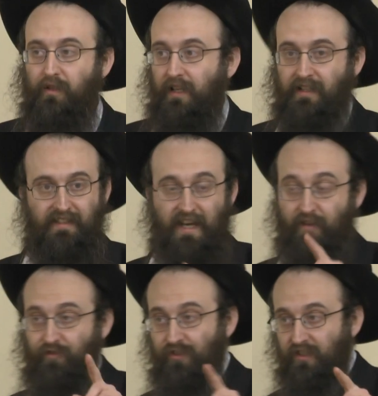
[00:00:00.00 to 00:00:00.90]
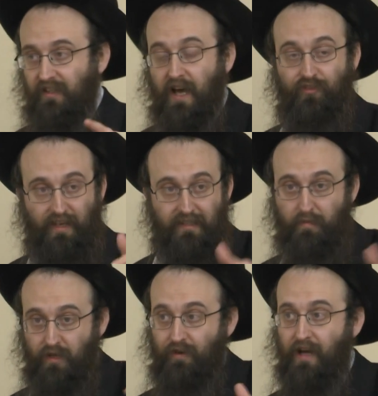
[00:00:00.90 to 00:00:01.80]
That's not enough. She's in town. She has to
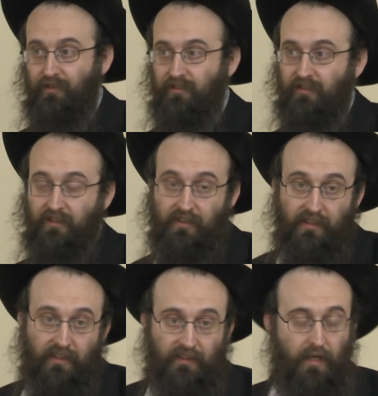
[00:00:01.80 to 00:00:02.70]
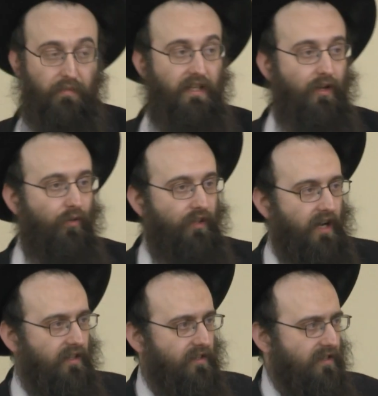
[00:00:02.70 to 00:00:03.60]
be around. Okay, but not all
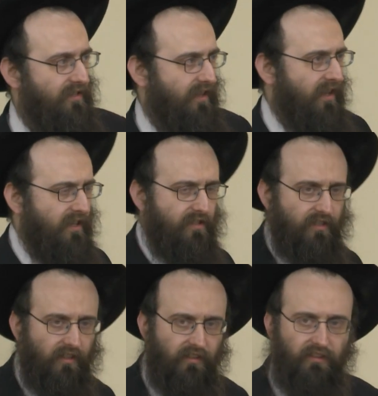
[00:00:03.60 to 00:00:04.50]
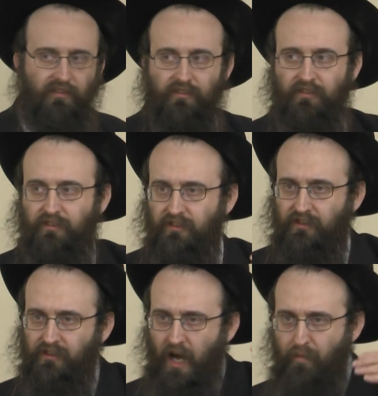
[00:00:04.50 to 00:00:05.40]
doctors are necessarily
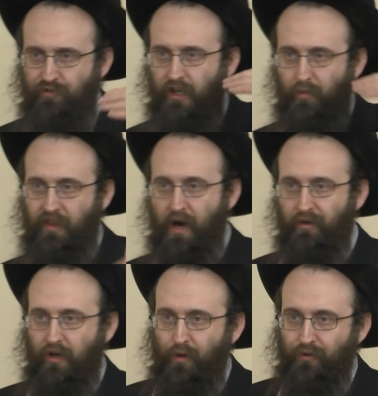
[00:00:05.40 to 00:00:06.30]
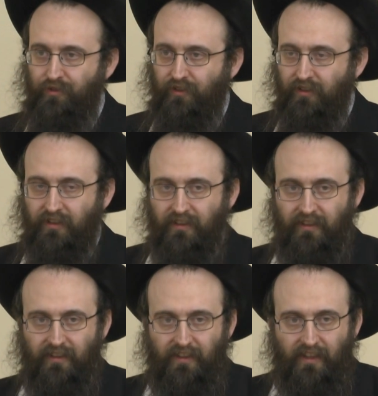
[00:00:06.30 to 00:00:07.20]
operating with our code
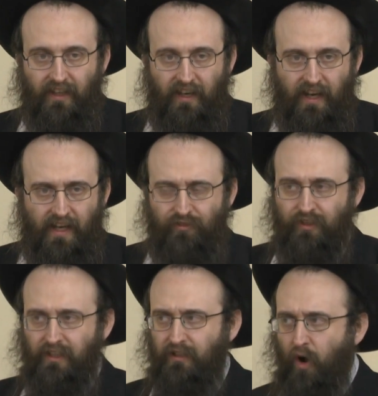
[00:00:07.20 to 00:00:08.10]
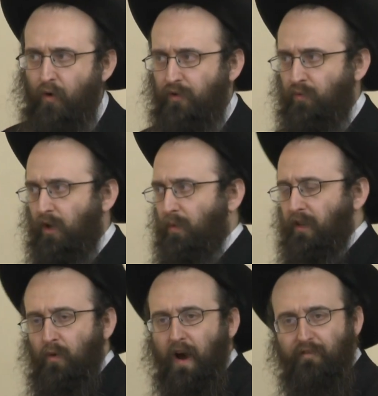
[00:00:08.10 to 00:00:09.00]
and really always work with
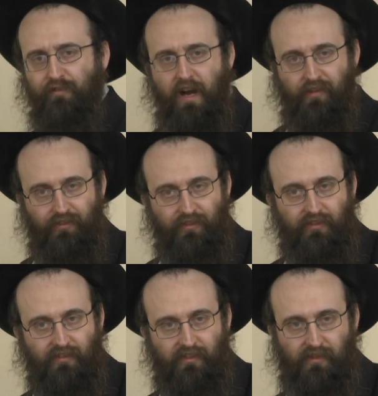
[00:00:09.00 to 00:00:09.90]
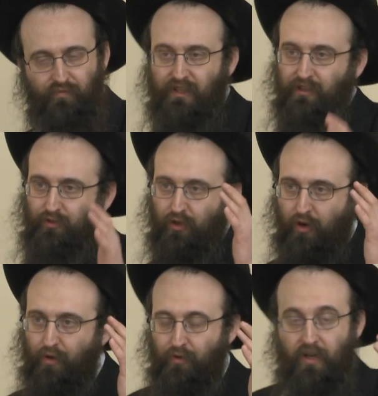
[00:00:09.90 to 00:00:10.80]
their wife around.
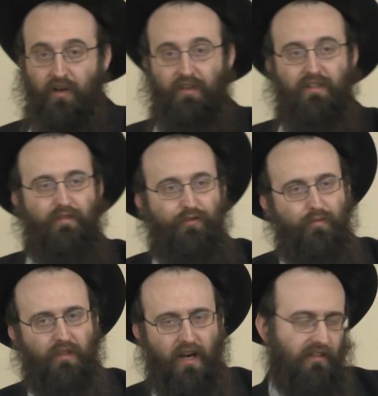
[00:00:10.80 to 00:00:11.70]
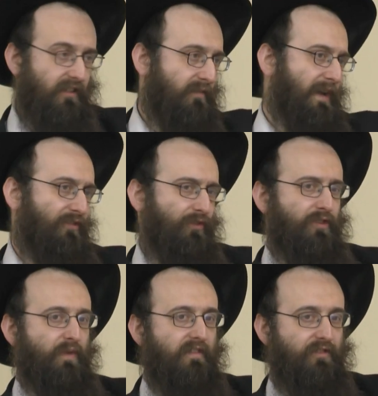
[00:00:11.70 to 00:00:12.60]
Going to a Haredi frum doctor, he makes sure
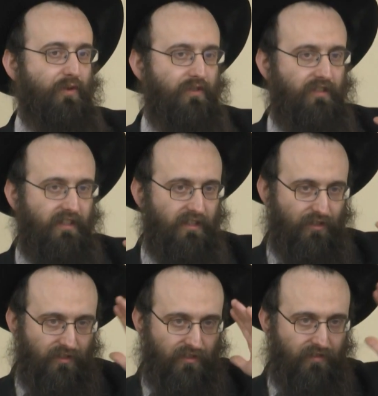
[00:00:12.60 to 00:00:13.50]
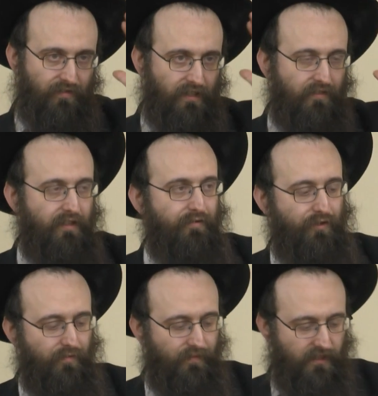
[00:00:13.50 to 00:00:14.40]
his wife is always there because he's very, very
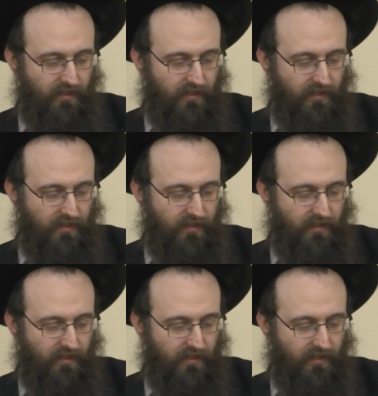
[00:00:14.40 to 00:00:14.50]
frum.